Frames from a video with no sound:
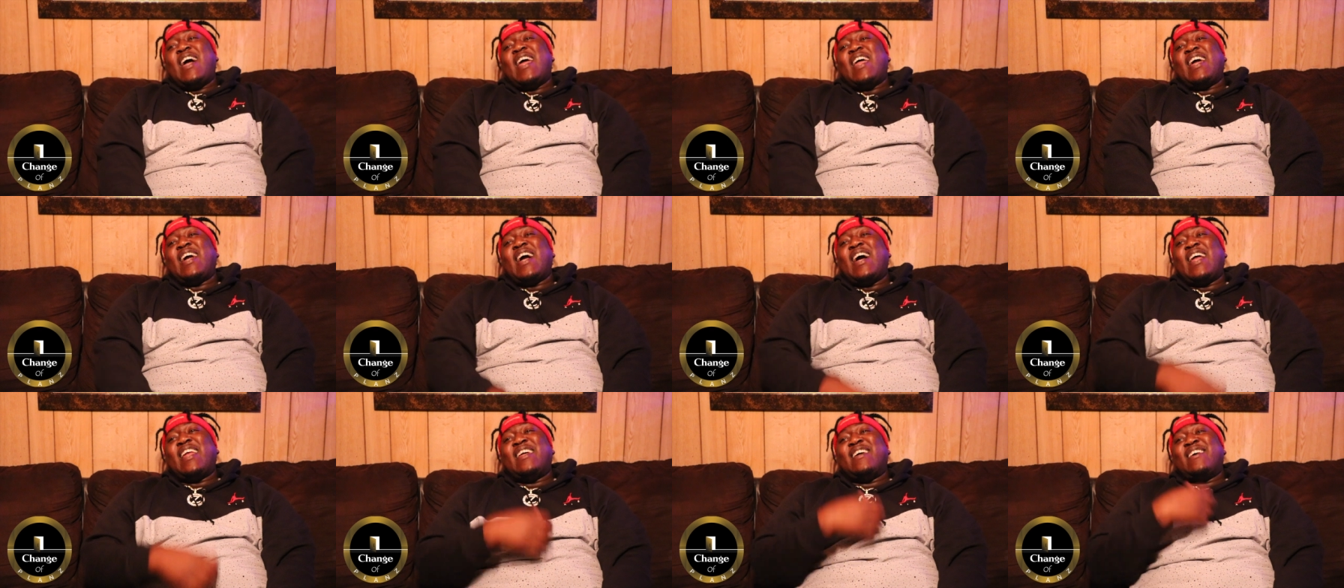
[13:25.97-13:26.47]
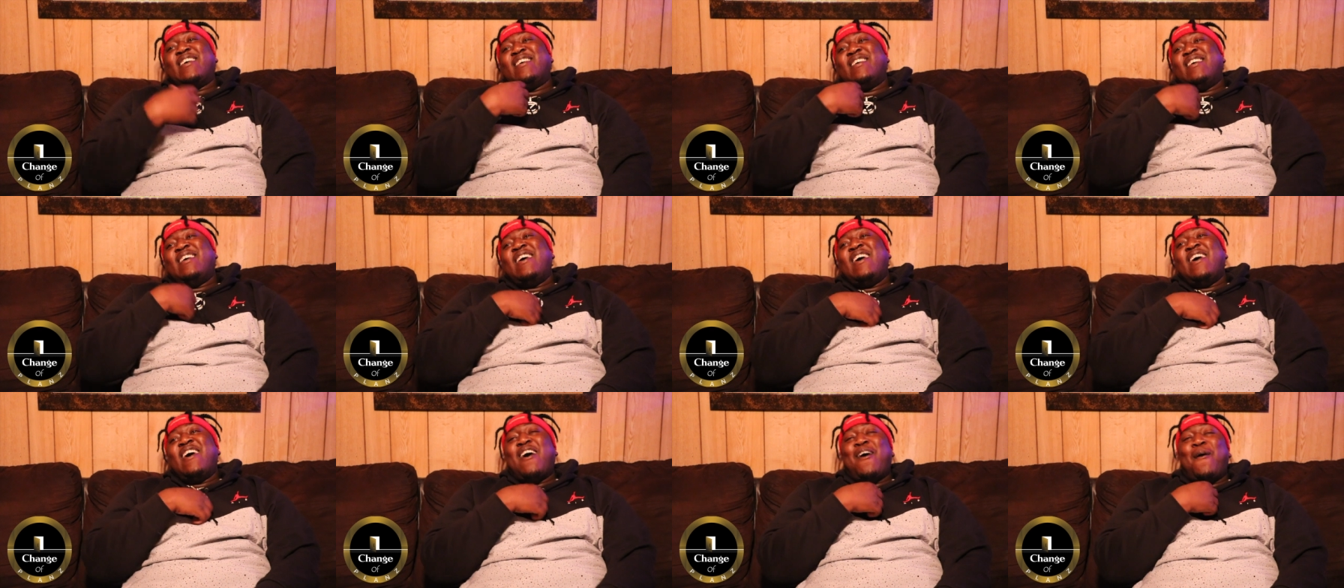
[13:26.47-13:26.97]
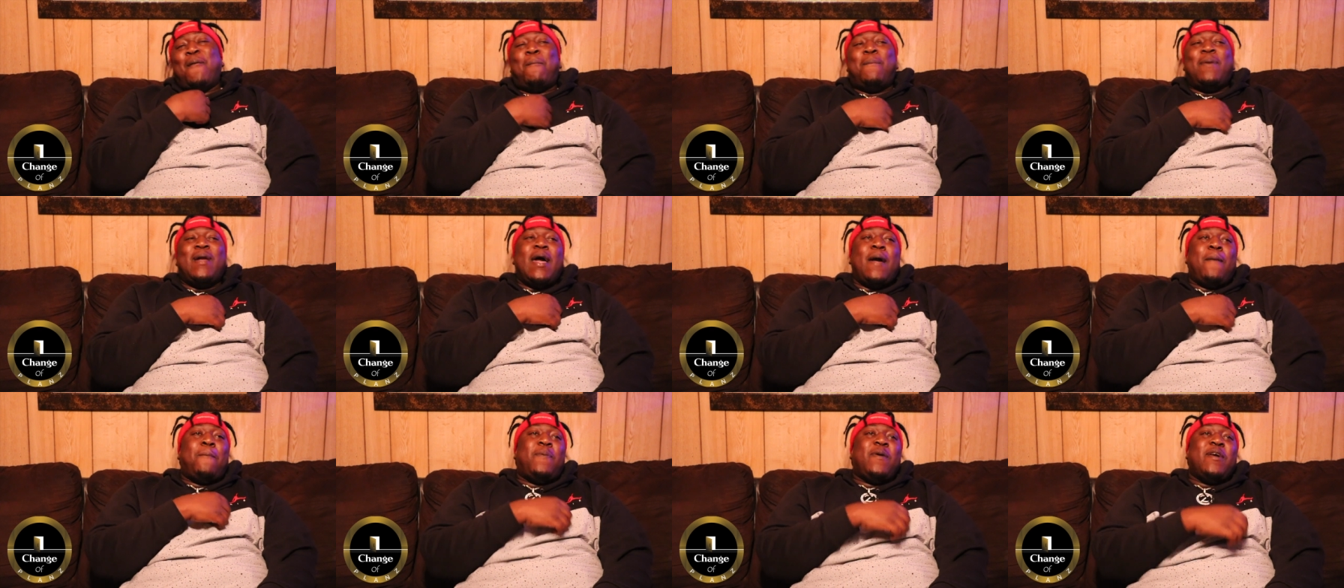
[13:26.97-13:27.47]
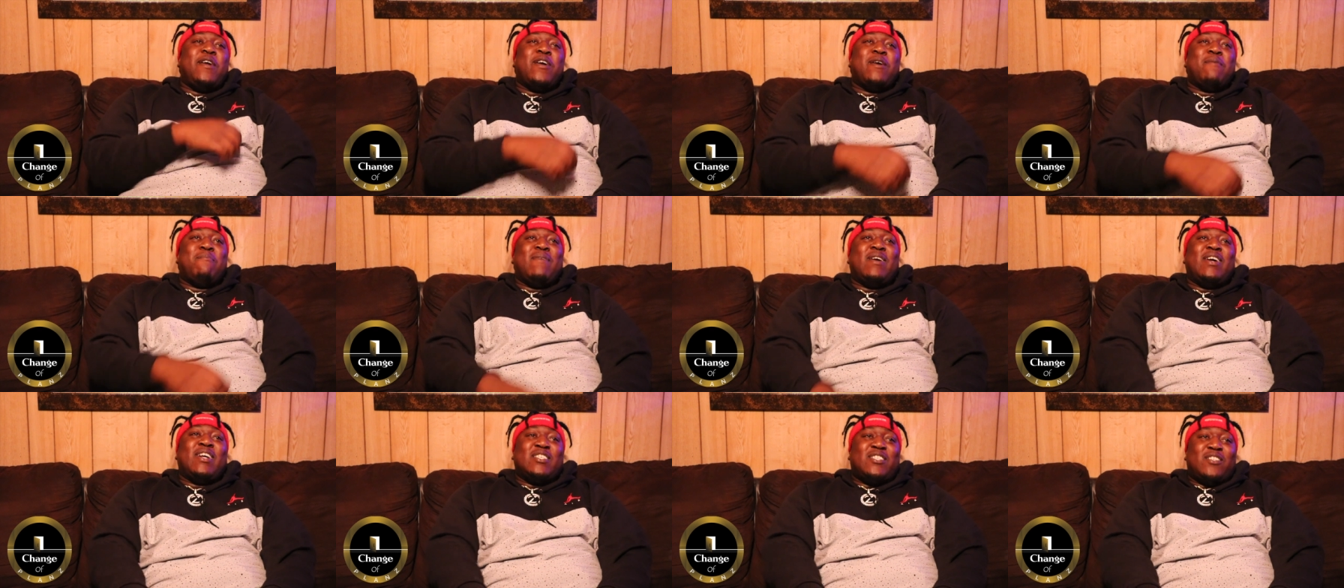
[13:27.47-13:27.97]
I had got a, a black
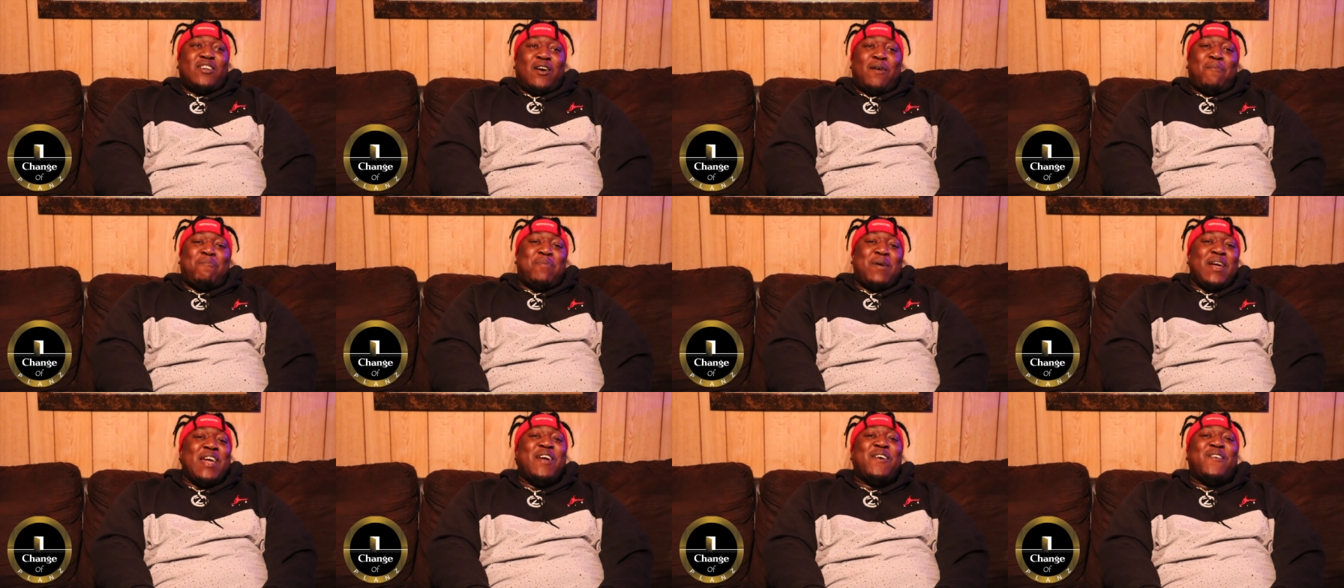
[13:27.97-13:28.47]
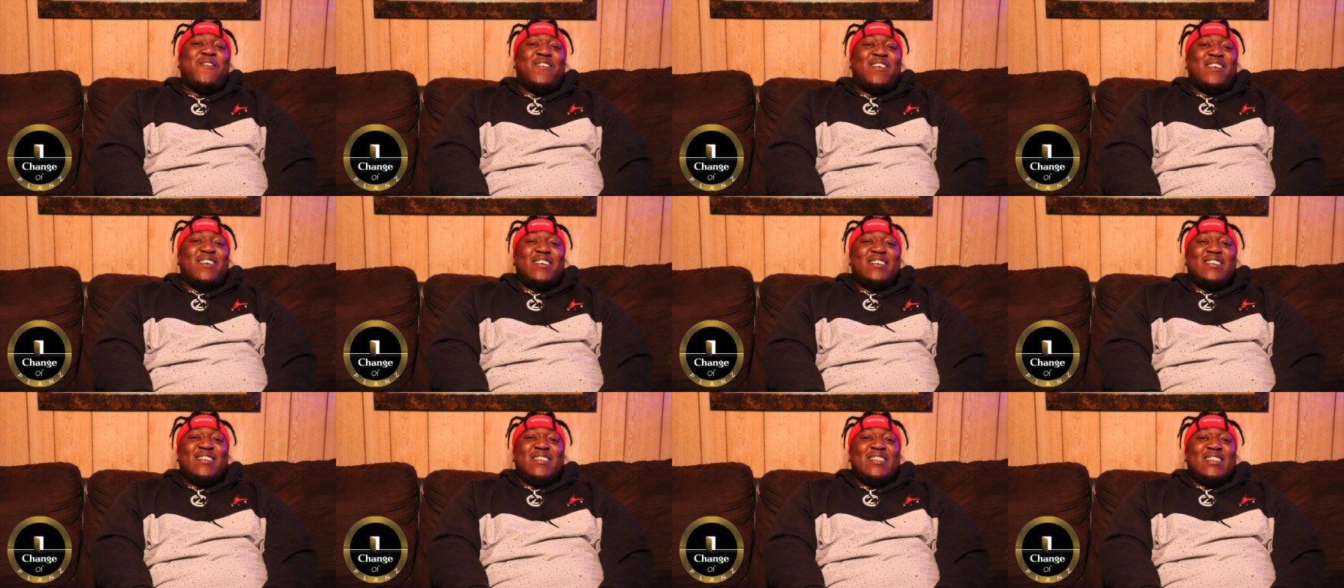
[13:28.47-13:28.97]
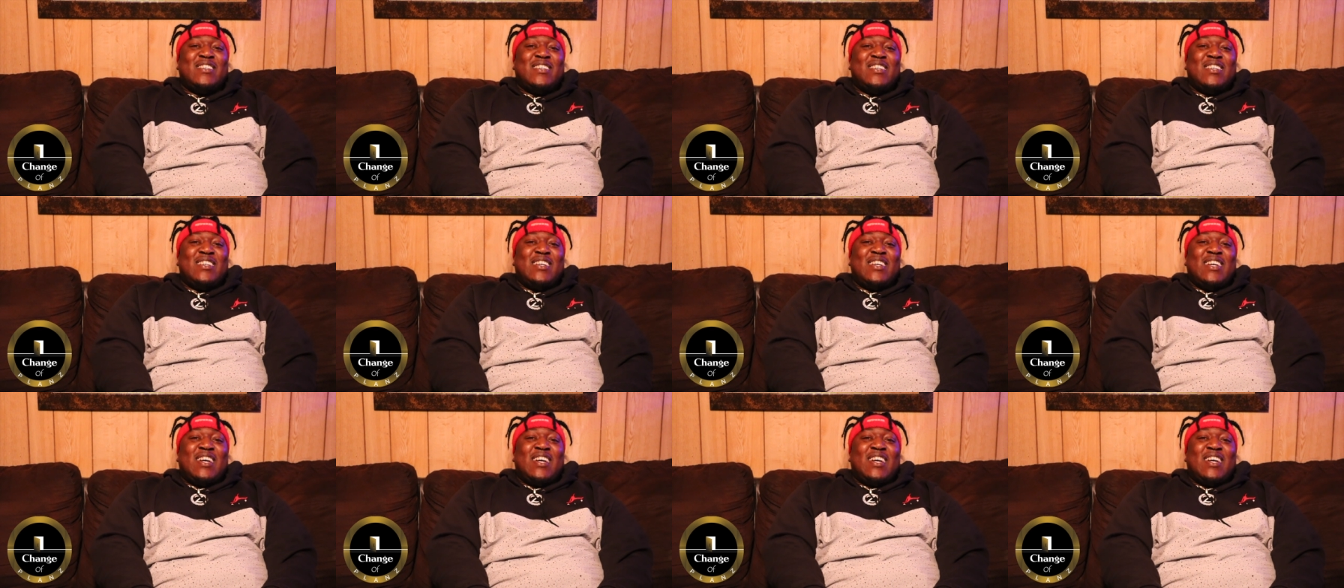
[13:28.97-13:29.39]
pyramid shirt, pink one. Mm-hmm.